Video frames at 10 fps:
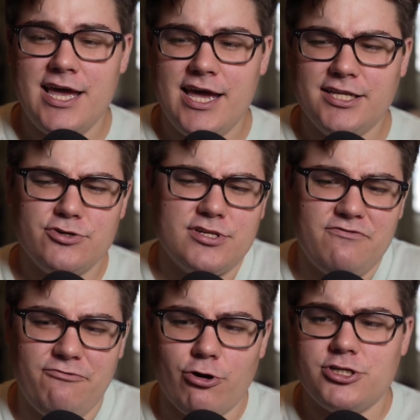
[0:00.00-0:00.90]
And so it's
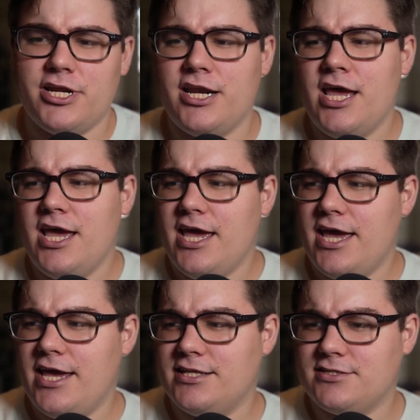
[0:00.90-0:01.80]
unfortunate.
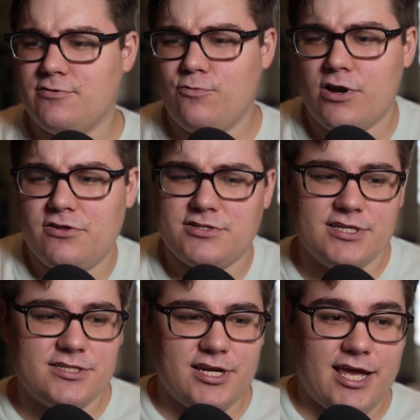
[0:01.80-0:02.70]
It's one of those
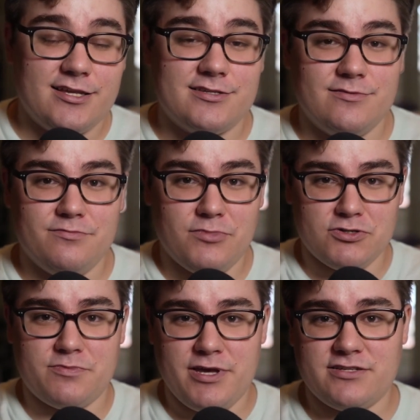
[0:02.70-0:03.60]
things that, as
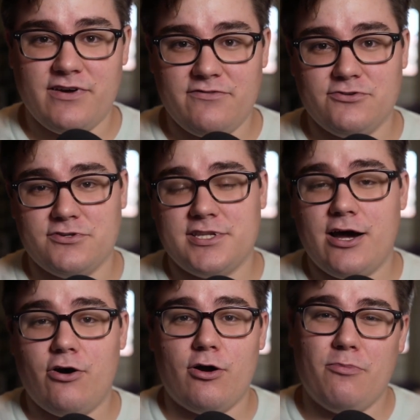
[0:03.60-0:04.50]
most PS5 users
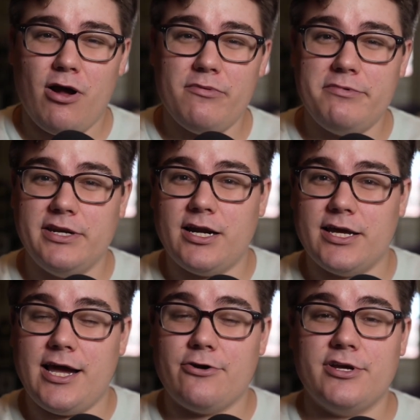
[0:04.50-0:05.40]
now are probably not
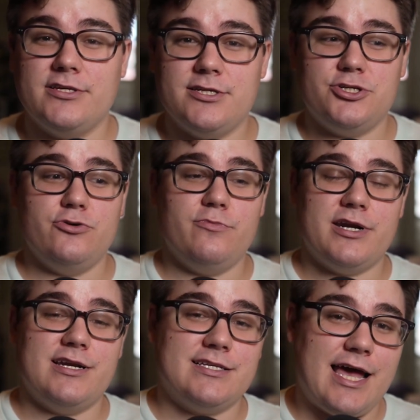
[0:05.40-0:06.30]
encountering this issue, but
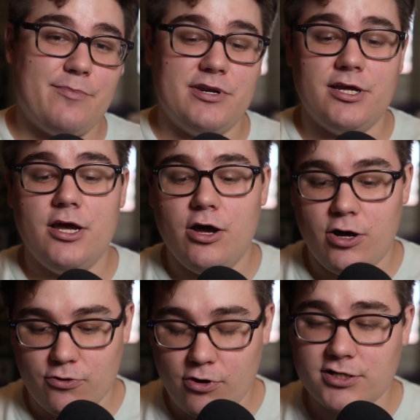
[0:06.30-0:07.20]
it has happened
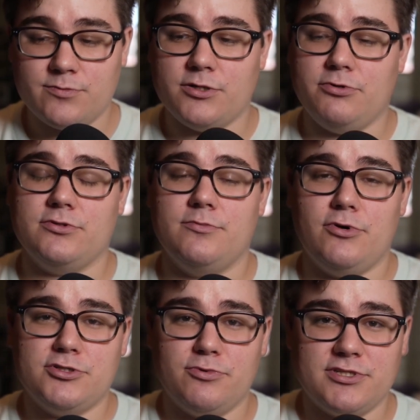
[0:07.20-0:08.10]
across
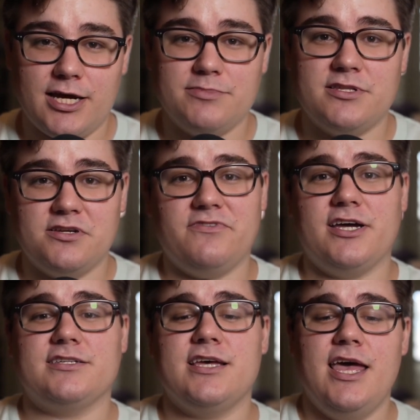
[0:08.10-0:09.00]
multiple types of the
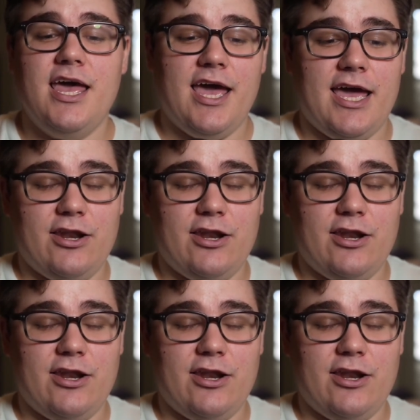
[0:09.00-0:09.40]
device, and